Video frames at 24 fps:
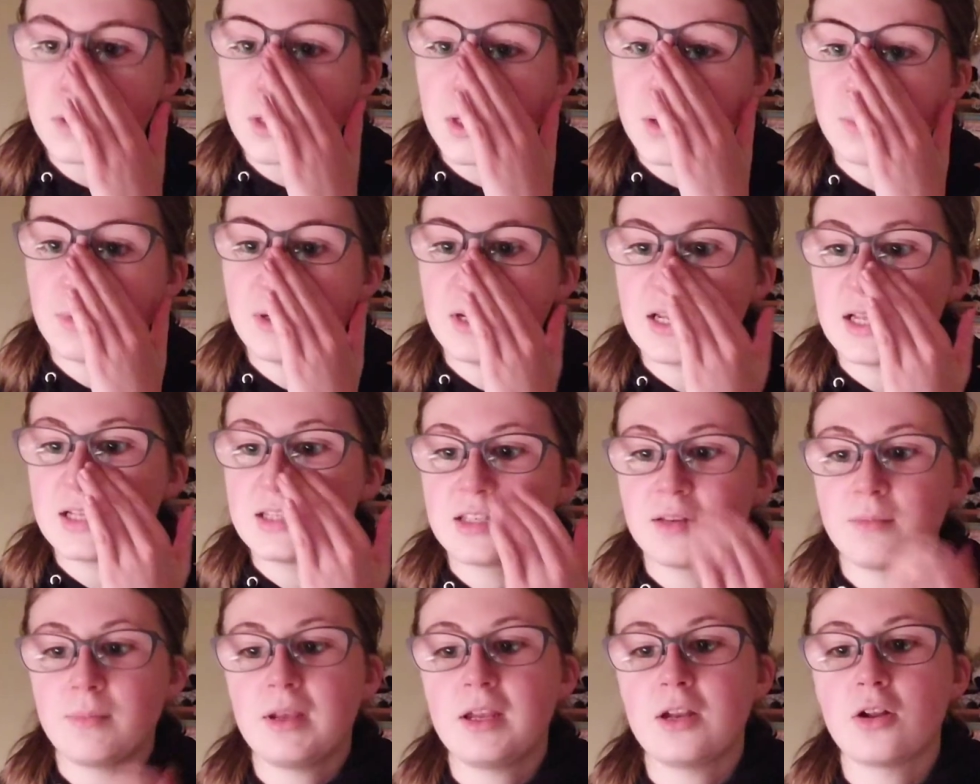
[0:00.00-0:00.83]
We did
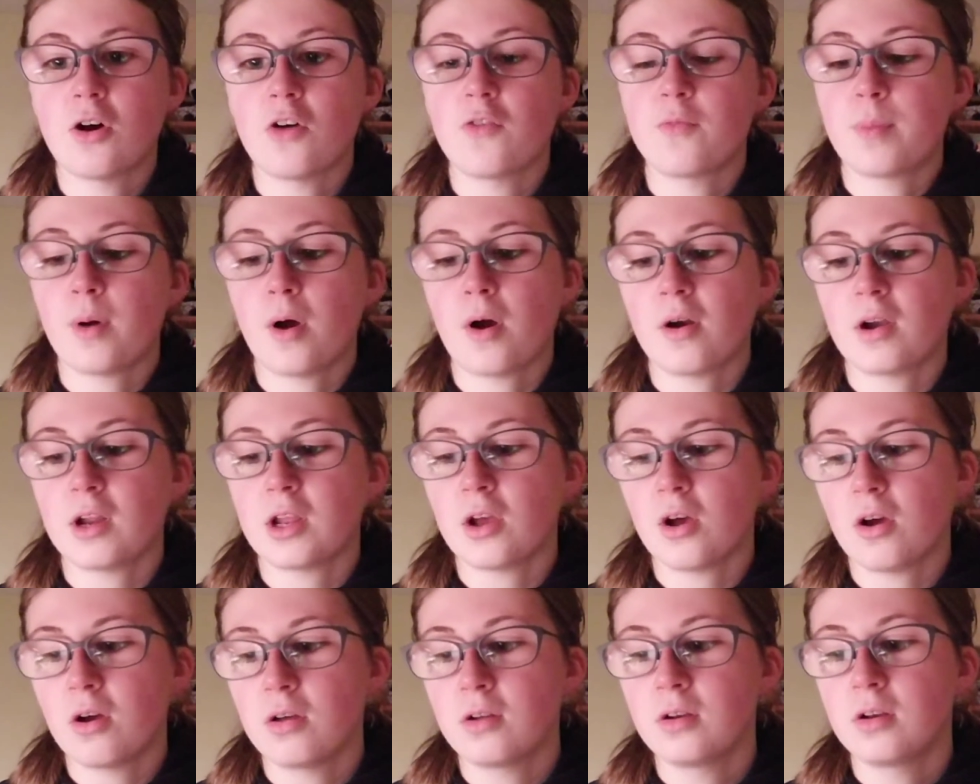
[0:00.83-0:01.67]
some lead off party
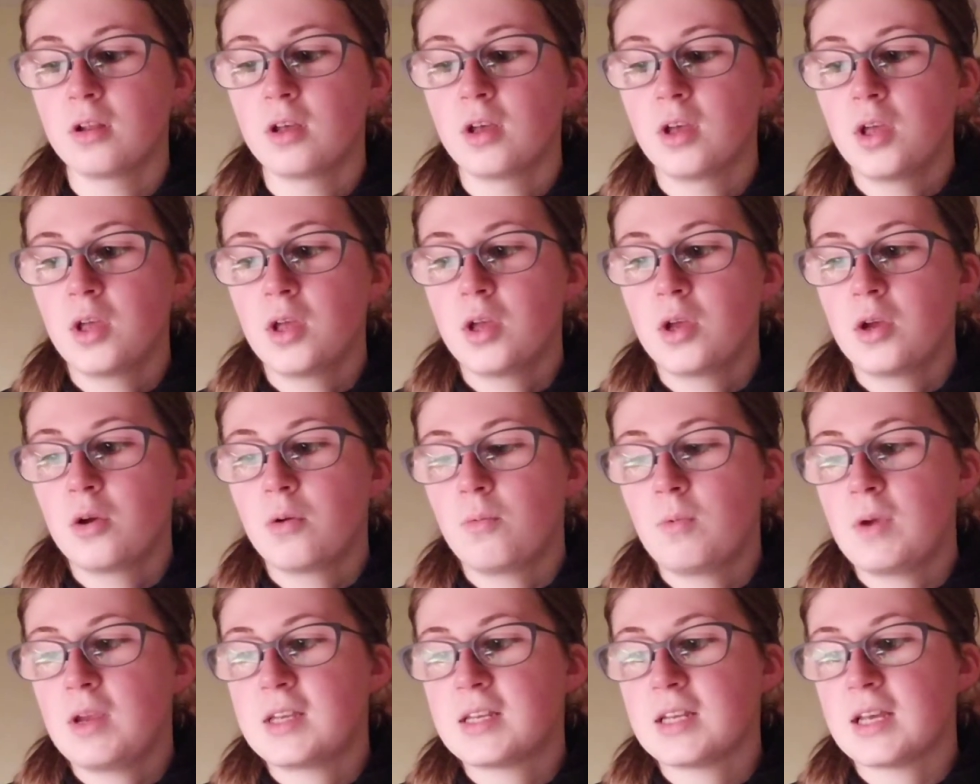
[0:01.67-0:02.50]
on.
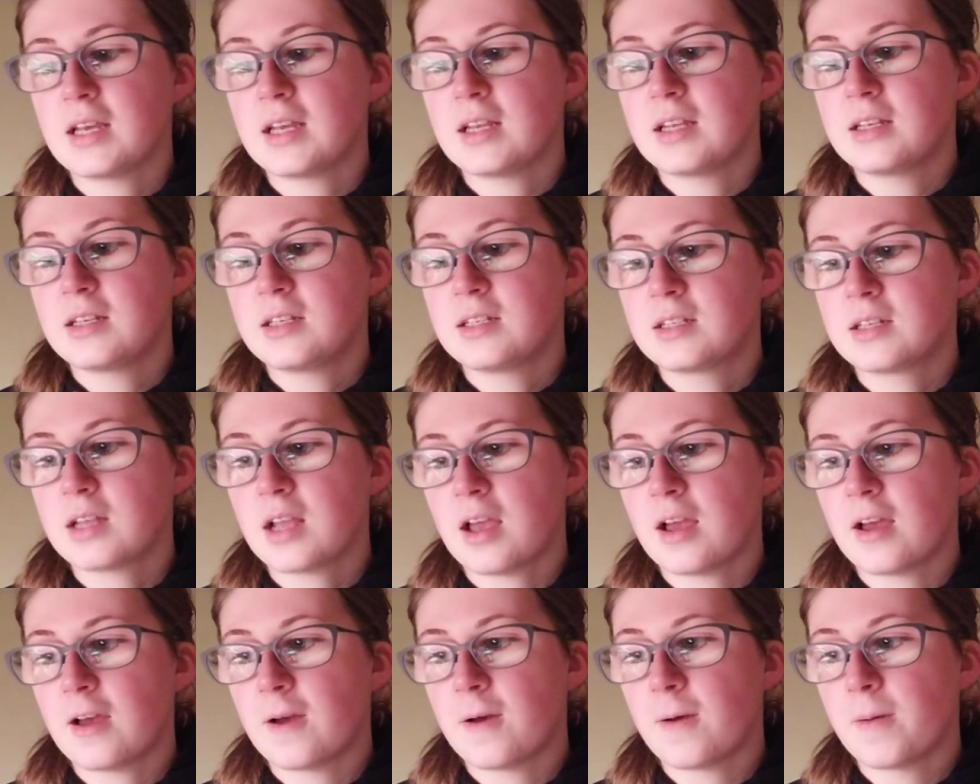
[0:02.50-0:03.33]
We did,
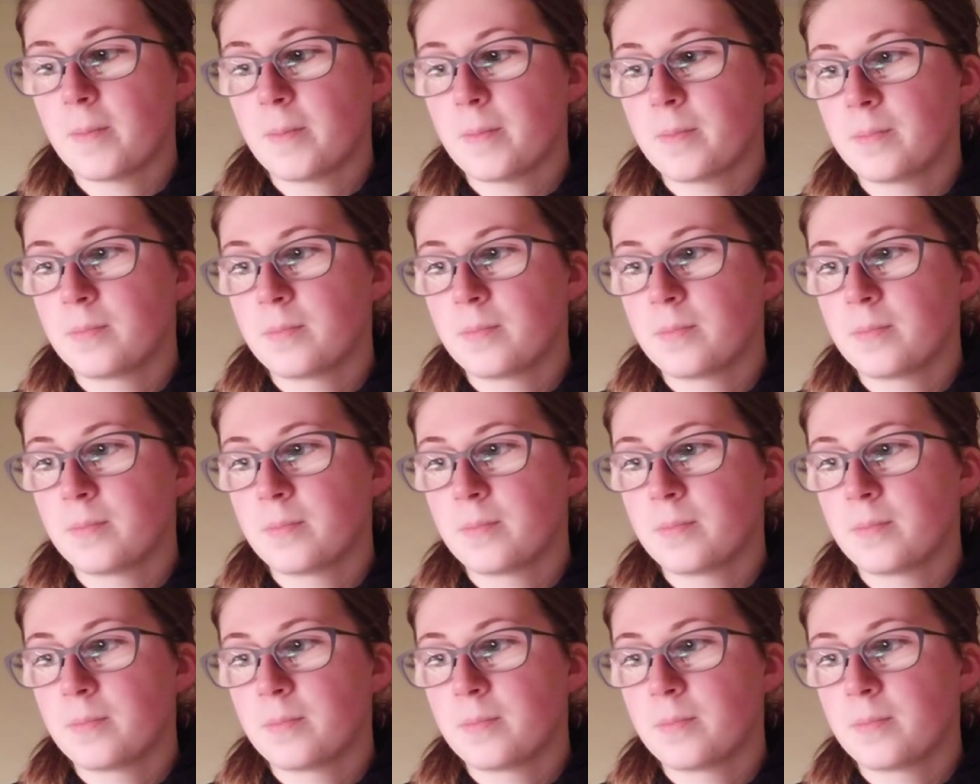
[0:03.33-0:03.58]
I